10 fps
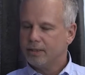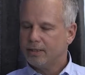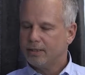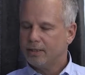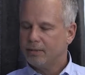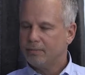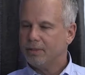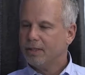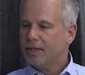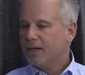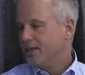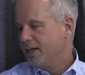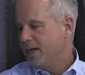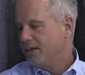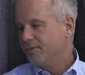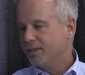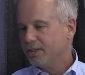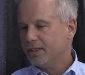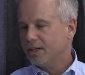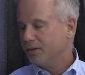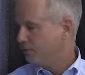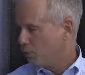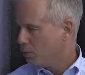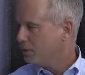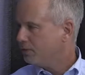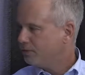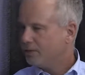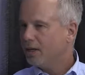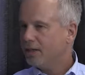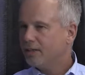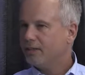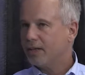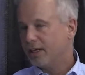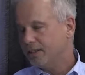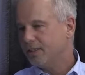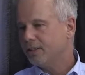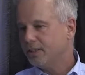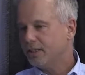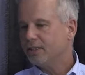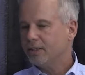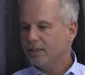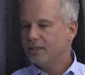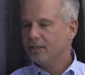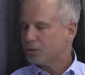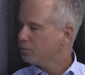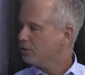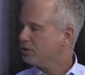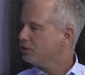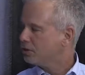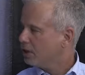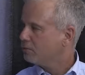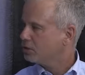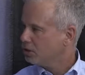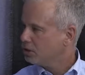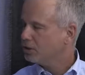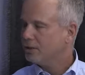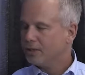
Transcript: And, um, and to have a, an informative and ideally an, an inspirational conversation.